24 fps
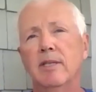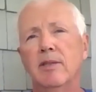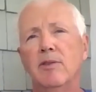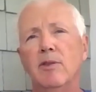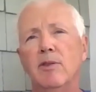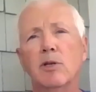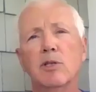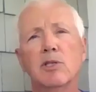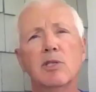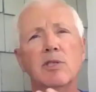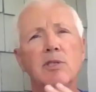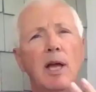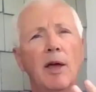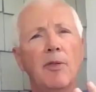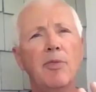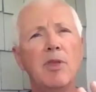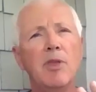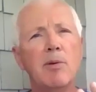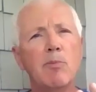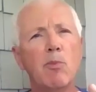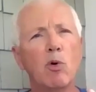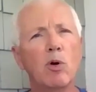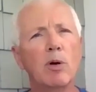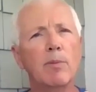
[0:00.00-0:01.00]
There is
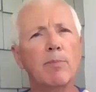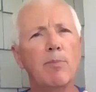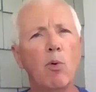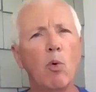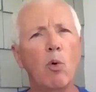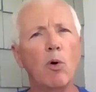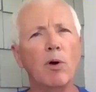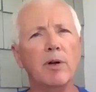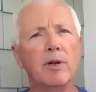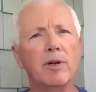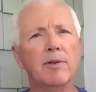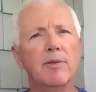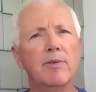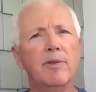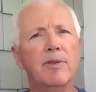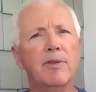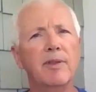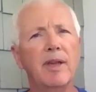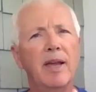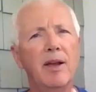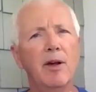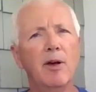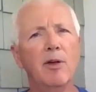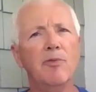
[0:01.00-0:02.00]
nothing more important than
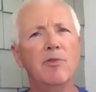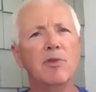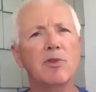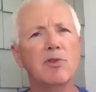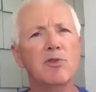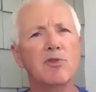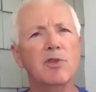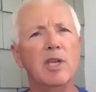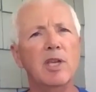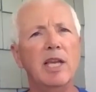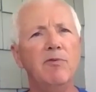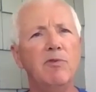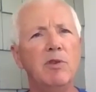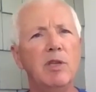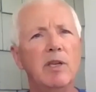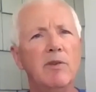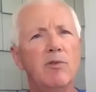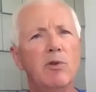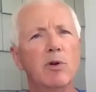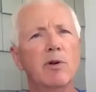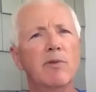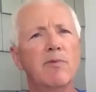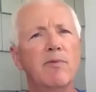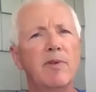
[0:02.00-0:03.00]
the health and safety
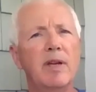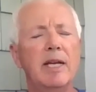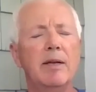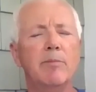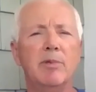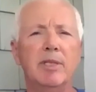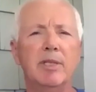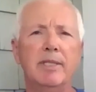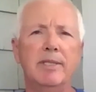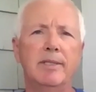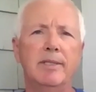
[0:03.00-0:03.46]
of your family.